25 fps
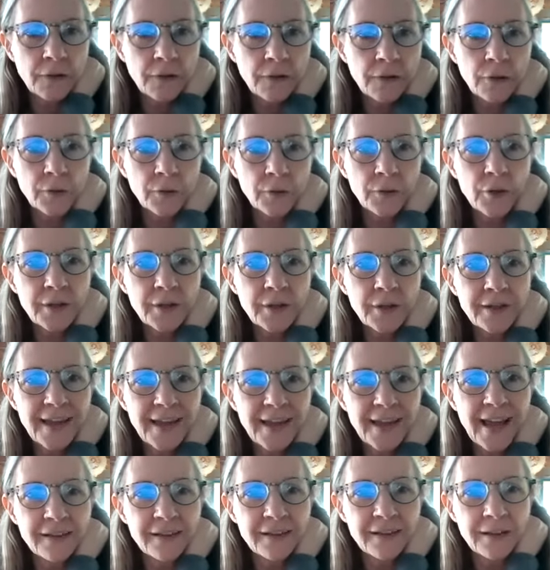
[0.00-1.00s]
So look at
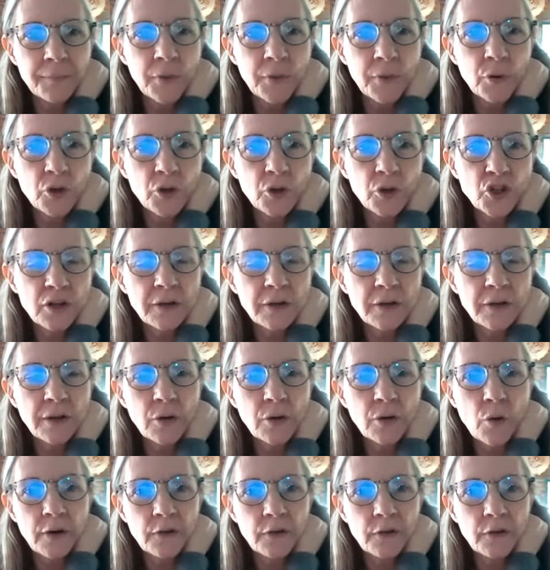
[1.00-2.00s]
that. The emotion that
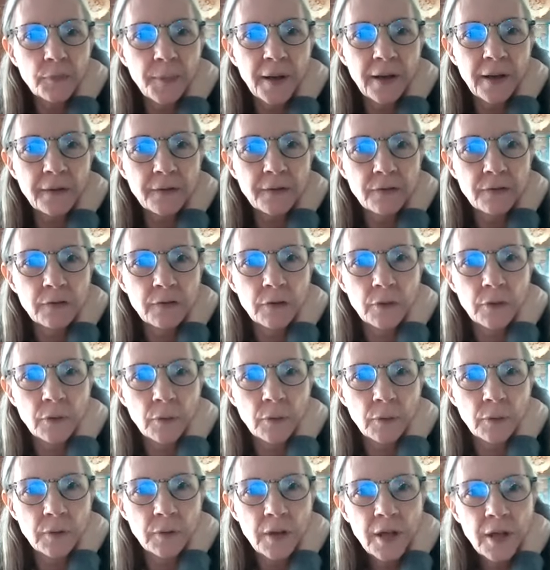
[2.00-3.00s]
corresponds
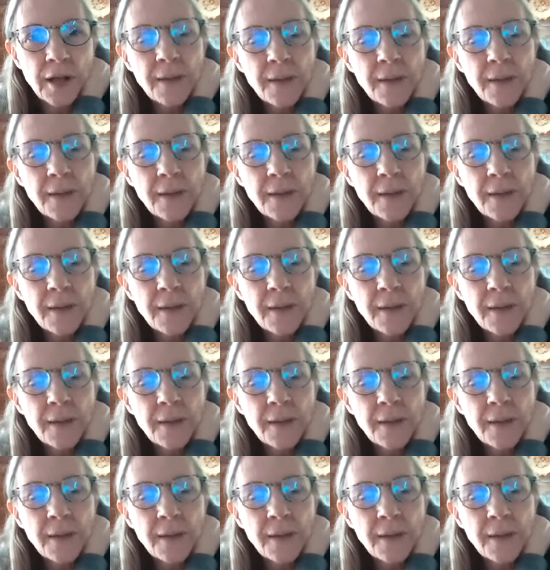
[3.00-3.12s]
to